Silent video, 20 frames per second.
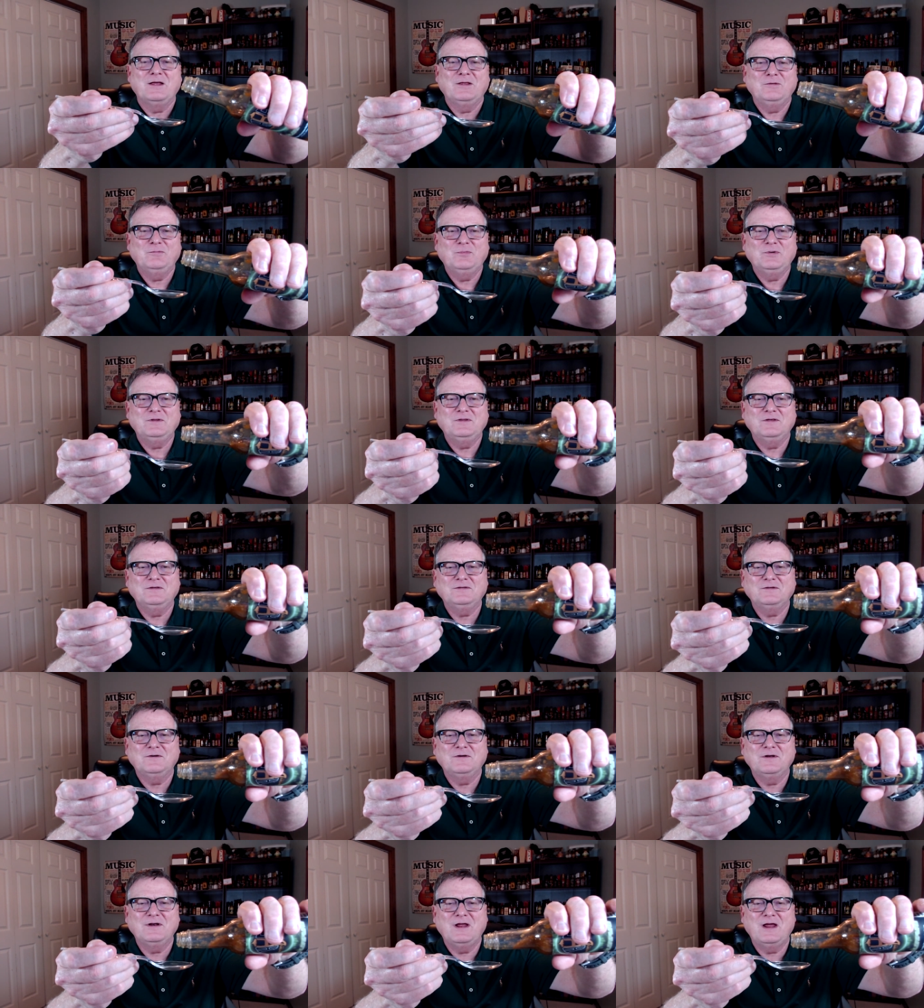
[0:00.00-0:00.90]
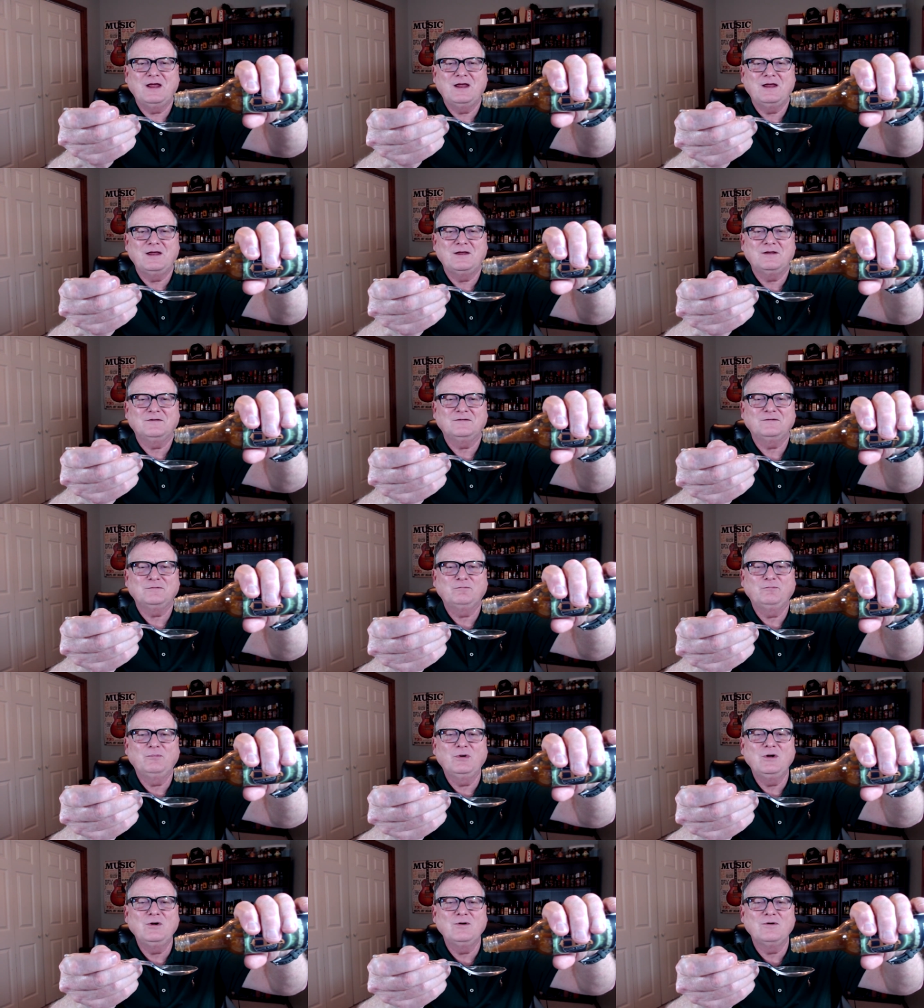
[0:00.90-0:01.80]
let's put this on a
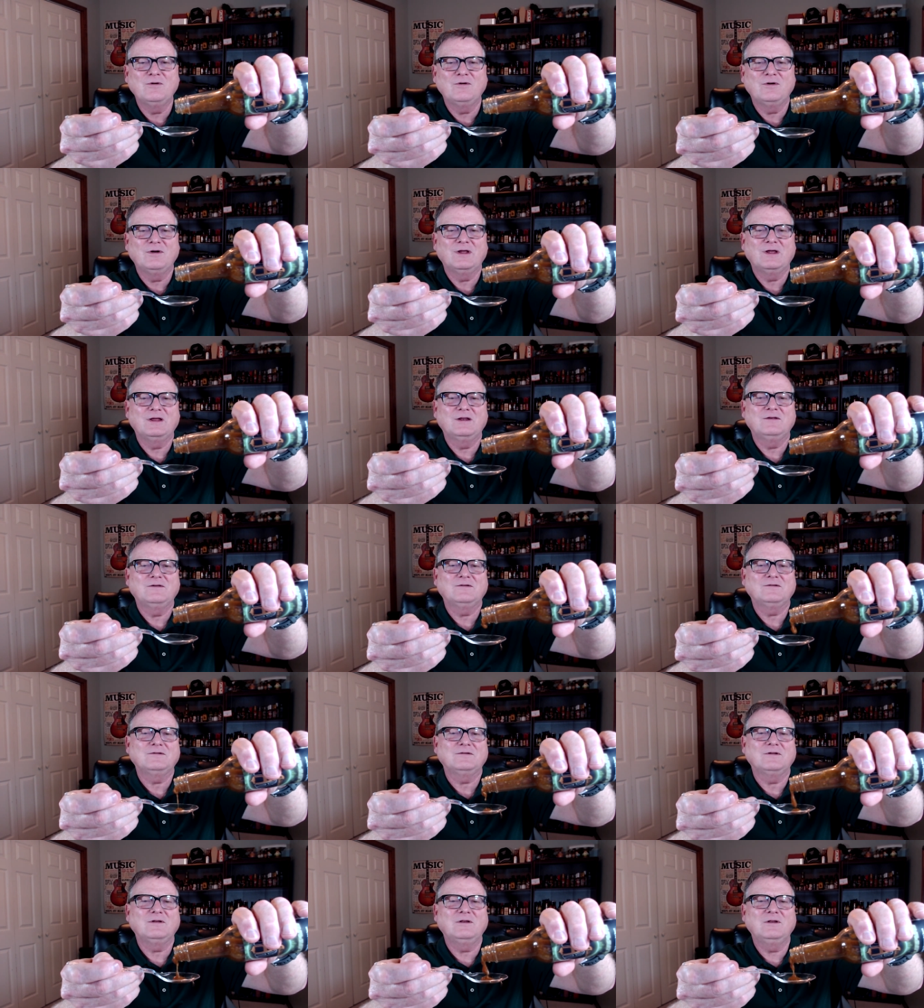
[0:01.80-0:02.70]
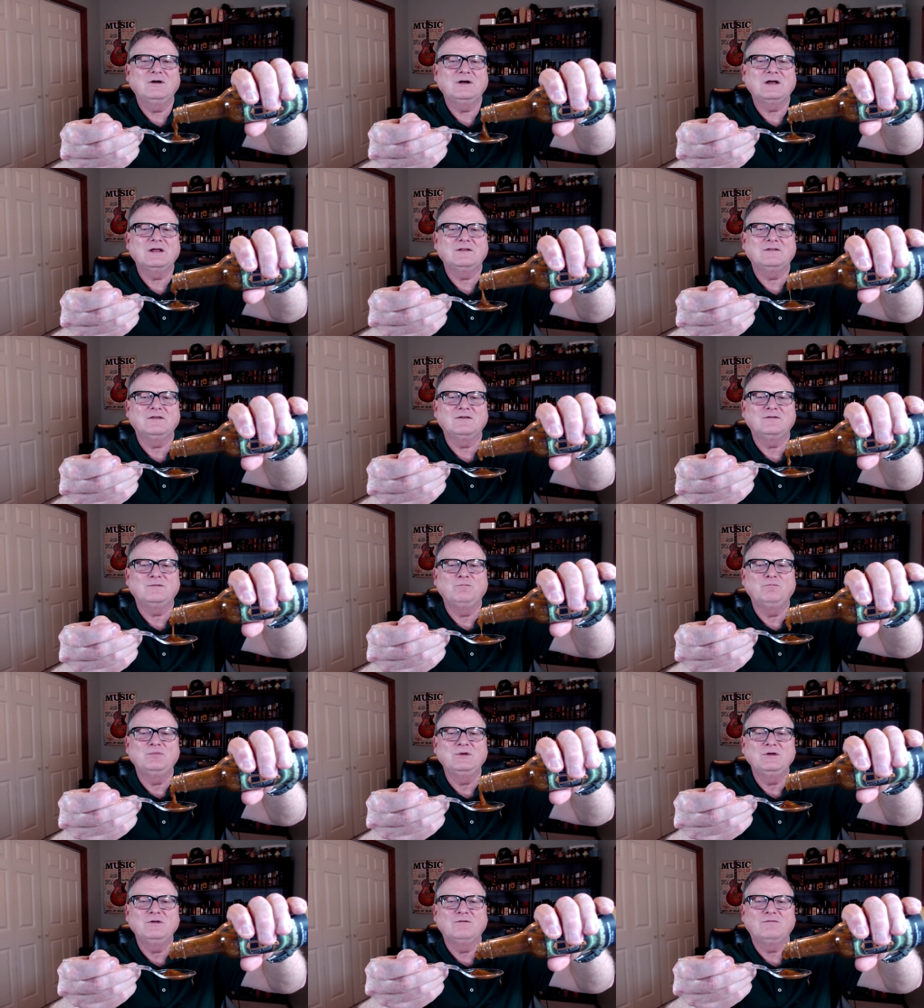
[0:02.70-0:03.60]
spoon and just look at this
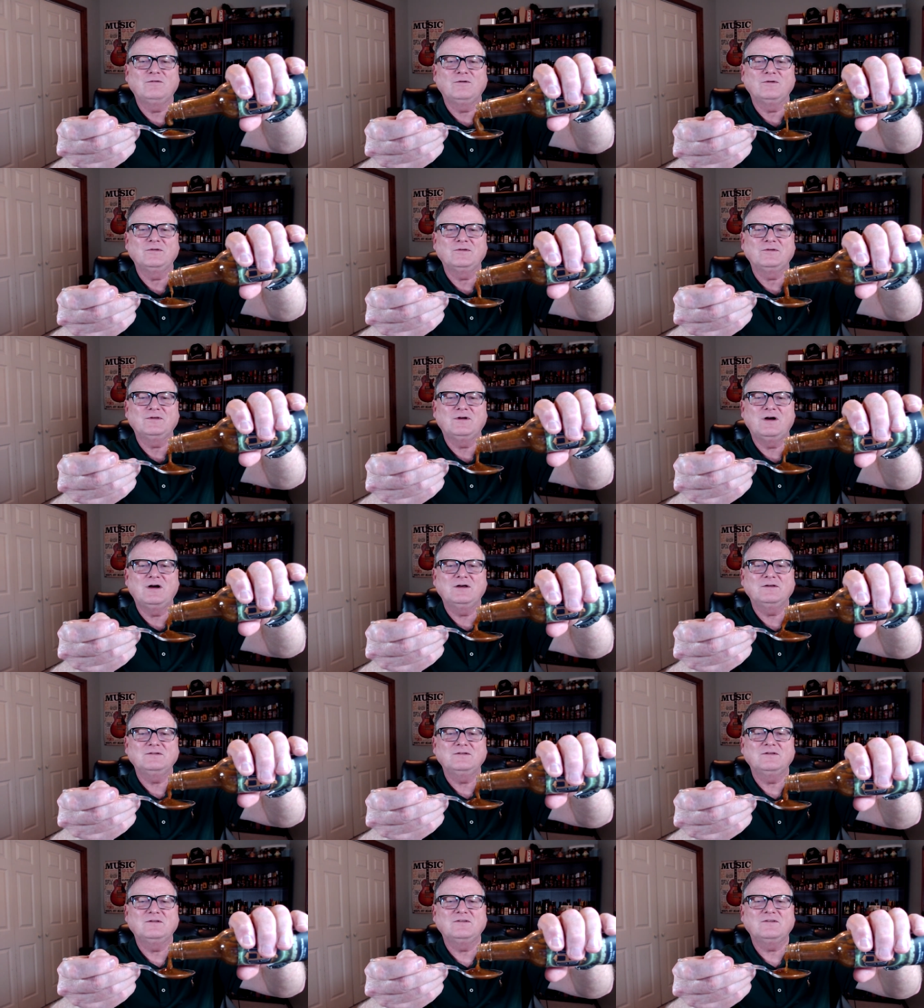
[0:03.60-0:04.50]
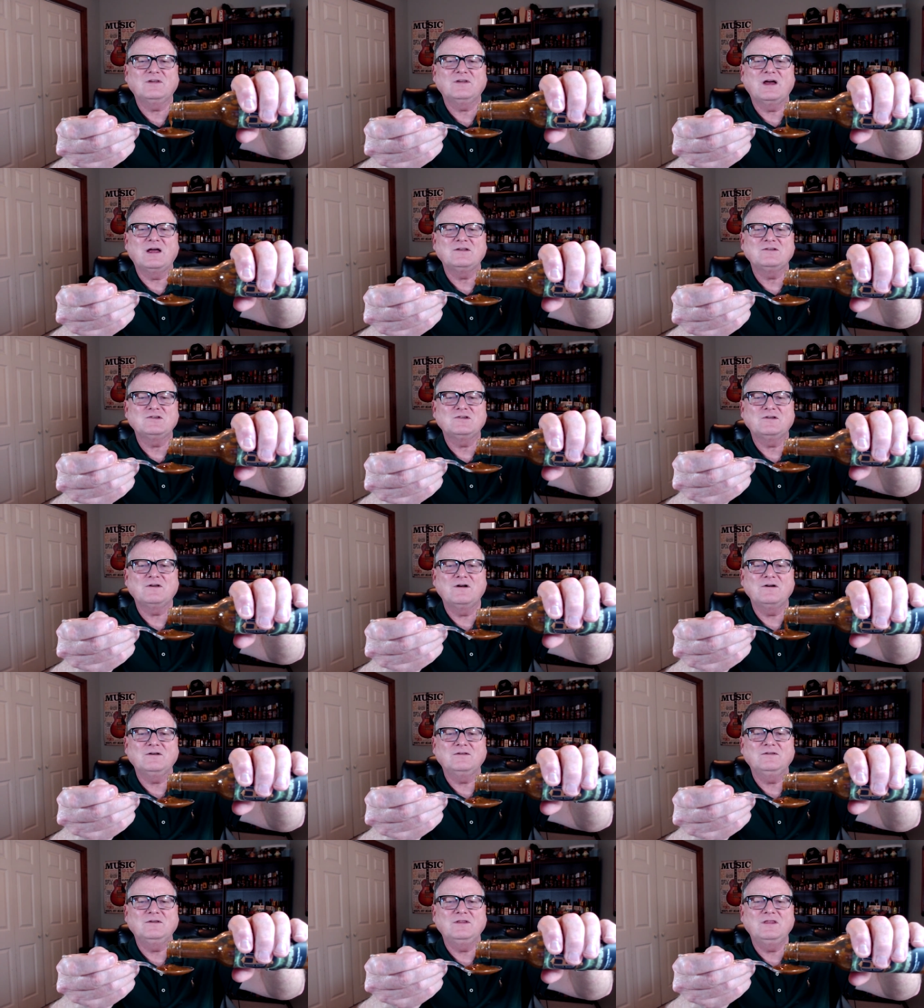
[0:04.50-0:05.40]
beautiful sauce. It's got
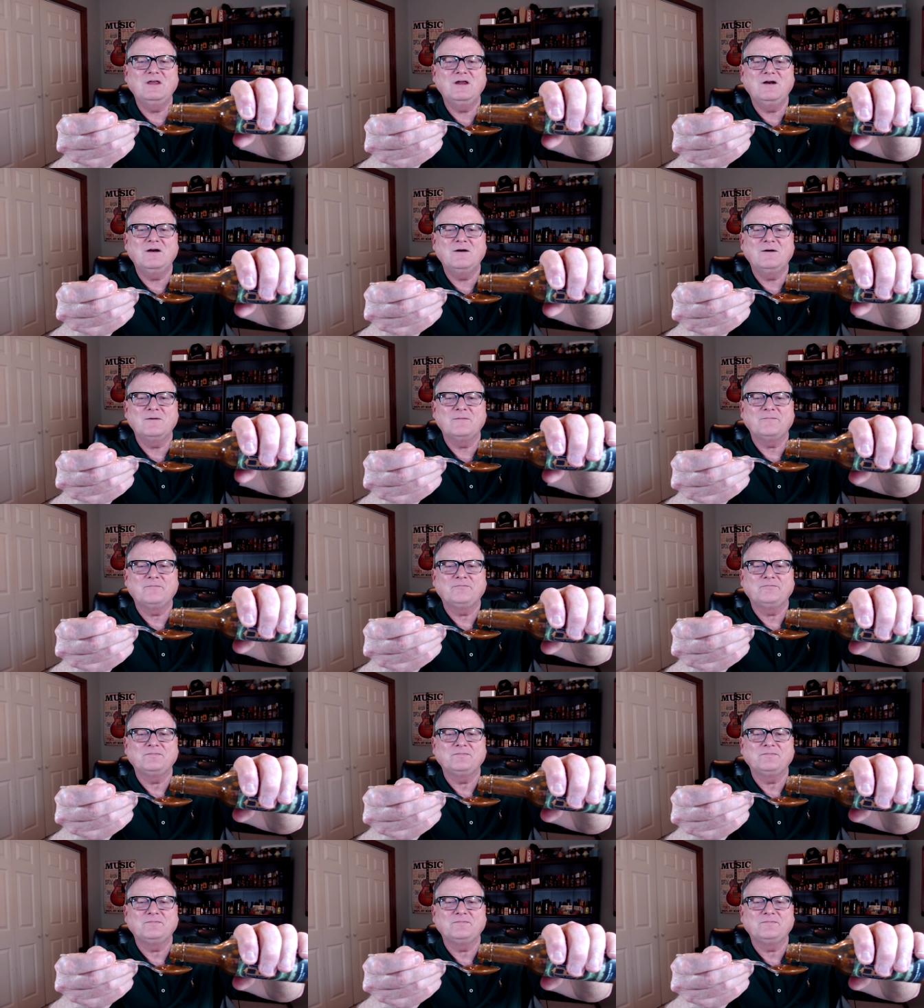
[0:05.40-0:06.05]
chunks in there.